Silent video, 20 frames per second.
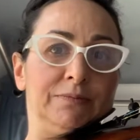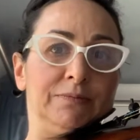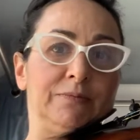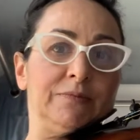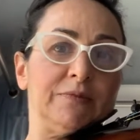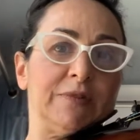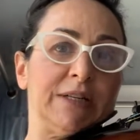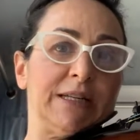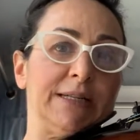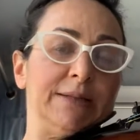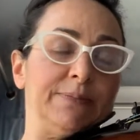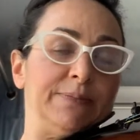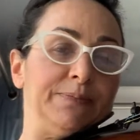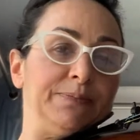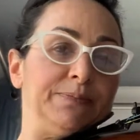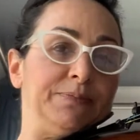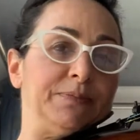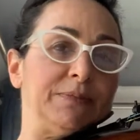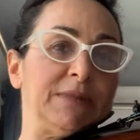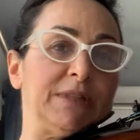Right?
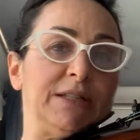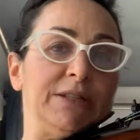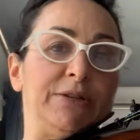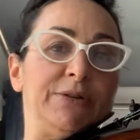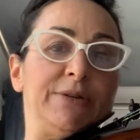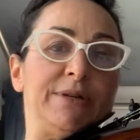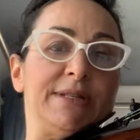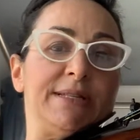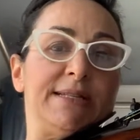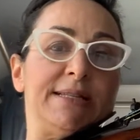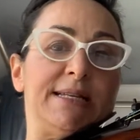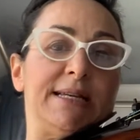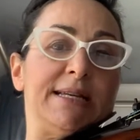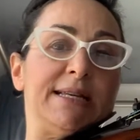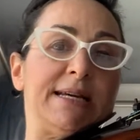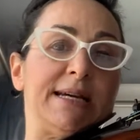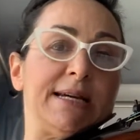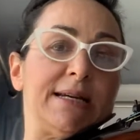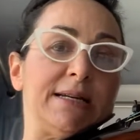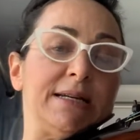And you can see
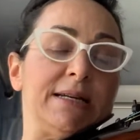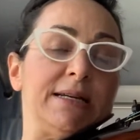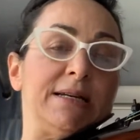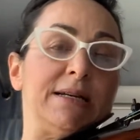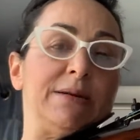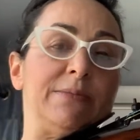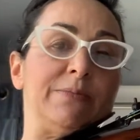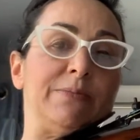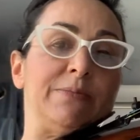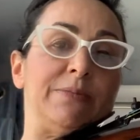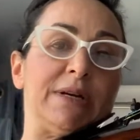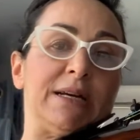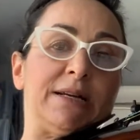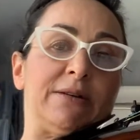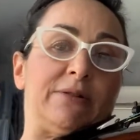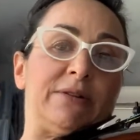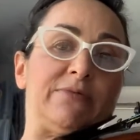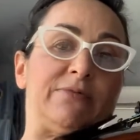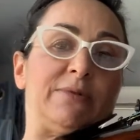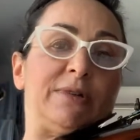that I
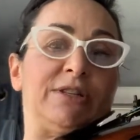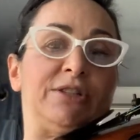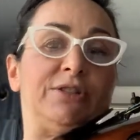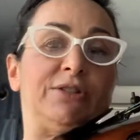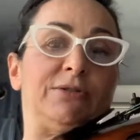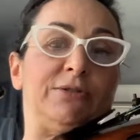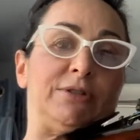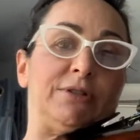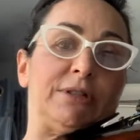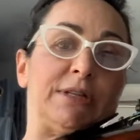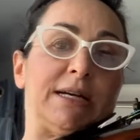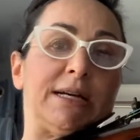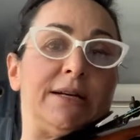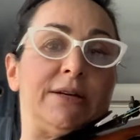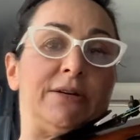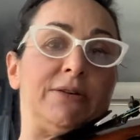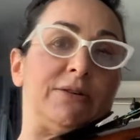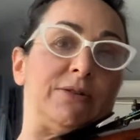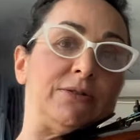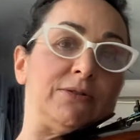don't have one shoulder
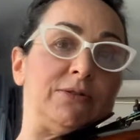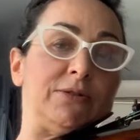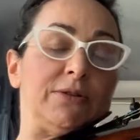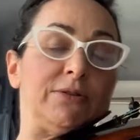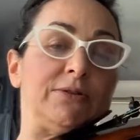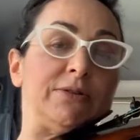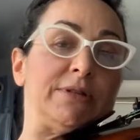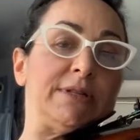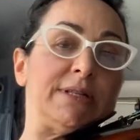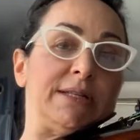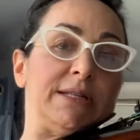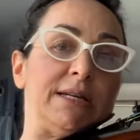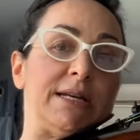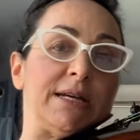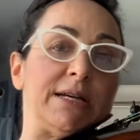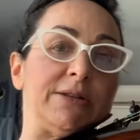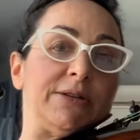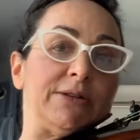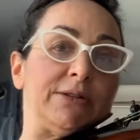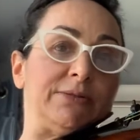higher or lower than the
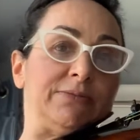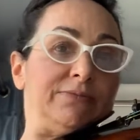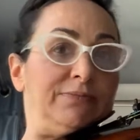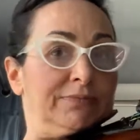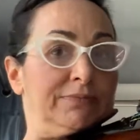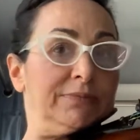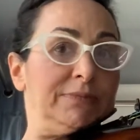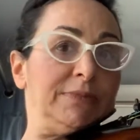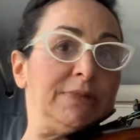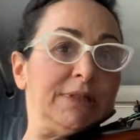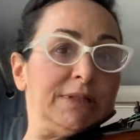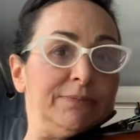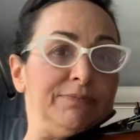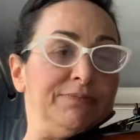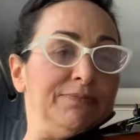other. Okay.